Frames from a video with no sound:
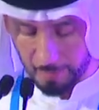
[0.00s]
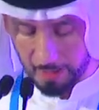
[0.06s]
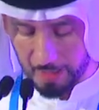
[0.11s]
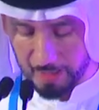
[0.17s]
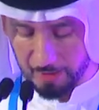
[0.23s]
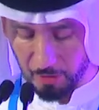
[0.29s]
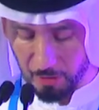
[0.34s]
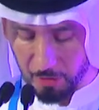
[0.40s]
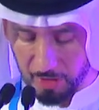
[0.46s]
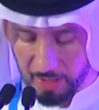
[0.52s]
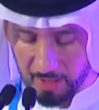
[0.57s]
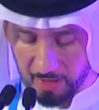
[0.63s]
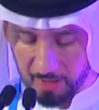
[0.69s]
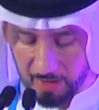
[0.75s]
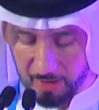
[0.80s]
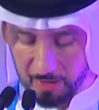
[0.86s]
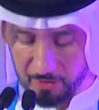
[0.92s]
and
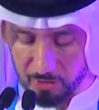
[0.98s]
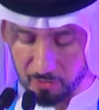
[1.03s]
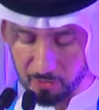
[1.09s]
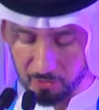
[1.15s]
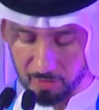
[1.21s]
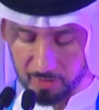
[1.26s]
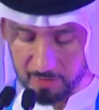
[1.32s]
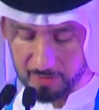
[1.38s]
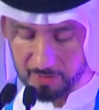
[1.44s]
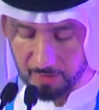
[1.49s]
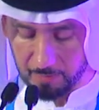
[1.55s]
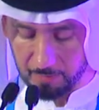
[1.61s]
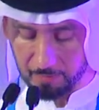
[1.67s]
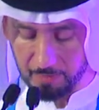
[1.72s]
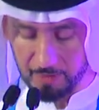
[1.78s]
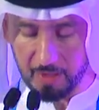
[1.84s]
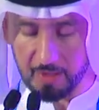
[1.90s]
3 insurance
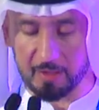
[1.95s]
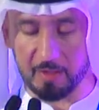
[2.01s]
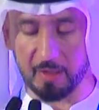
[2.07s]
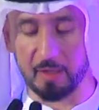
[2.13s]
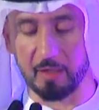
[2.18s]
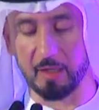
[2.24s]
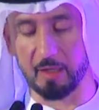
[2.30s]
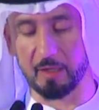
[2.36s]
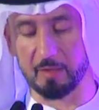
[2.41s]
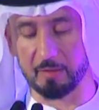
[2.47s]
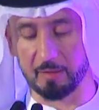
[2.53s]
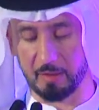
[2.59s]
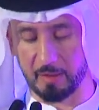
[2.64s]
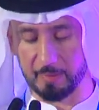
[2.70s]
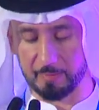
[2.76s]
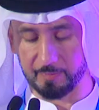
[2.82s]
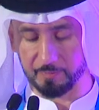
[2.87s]
companies in the
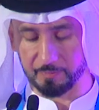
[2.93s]
country.